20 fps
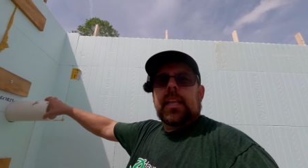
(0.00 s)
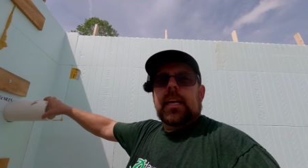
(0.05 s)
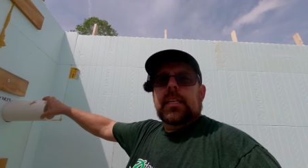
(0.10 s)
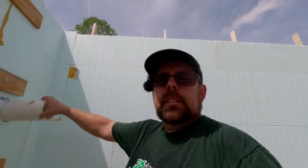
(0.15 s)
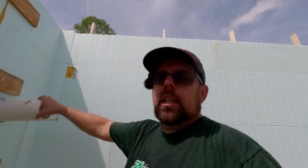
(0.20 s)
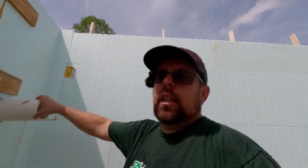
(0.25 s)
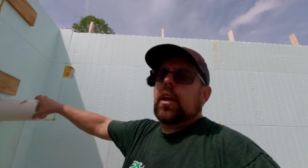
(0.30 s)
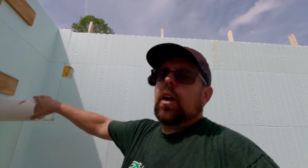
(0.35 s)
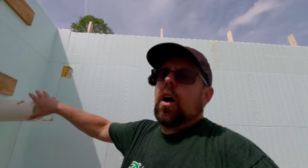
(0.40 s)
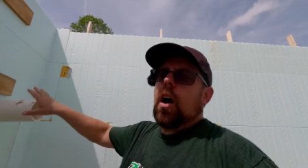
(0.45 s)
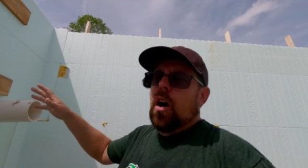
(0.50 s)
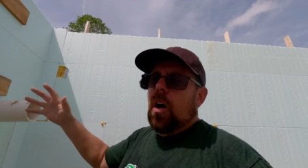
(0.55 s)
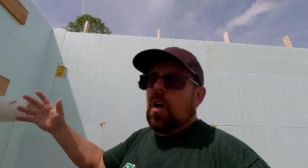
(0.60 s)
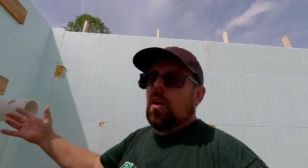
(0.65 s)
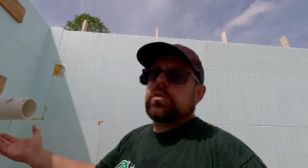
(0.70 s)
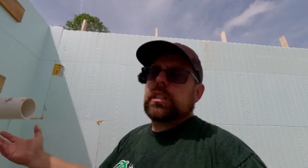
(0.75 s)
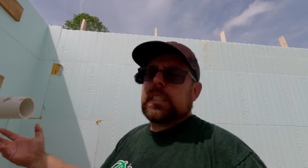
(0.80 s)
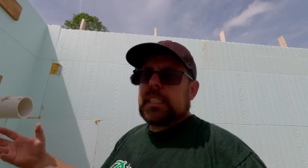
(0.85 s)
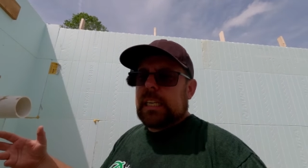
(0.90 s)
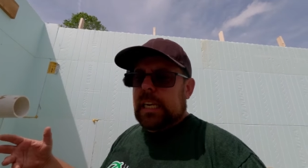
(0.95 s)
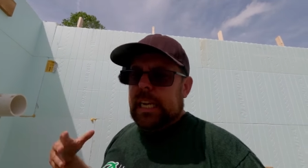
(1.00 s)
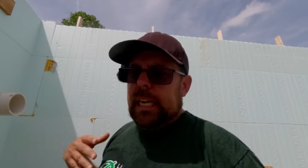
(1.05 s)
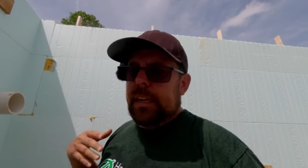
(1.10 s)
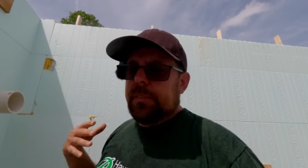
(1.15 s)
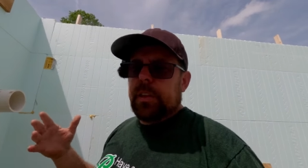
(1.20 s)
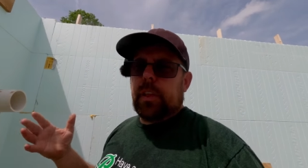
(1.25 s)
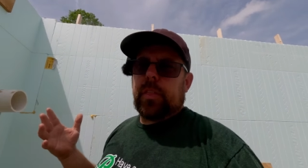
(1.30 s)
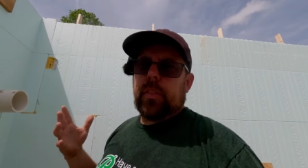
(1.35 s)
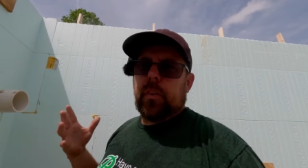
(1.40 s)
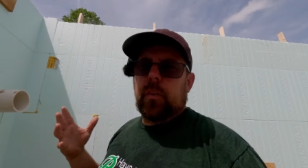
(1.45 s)
so they're all
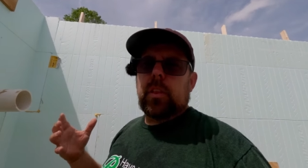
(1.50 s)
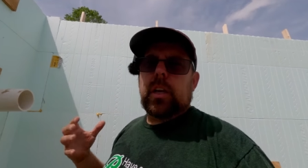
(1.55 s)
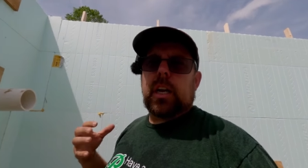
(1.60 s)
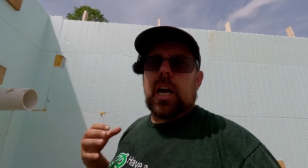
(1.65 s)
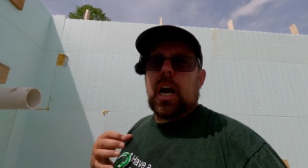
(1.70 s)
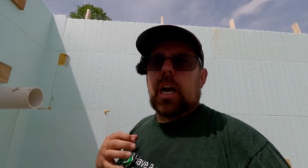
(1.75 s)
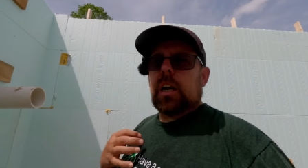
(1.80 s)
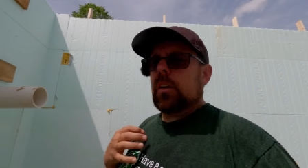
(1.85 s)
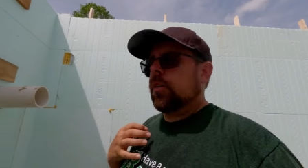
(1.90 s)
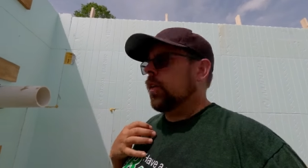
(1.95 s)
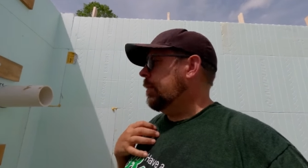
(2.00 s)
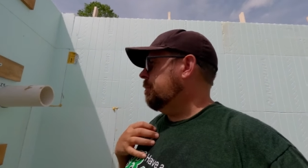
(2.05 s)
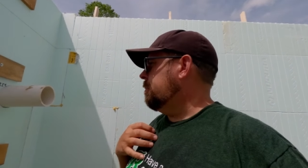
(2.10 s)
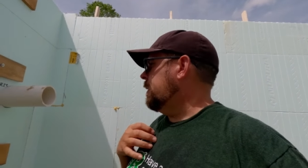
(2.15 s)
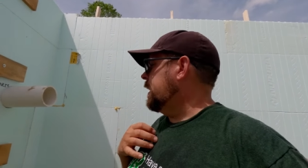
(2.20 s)
sleeved through the concrete,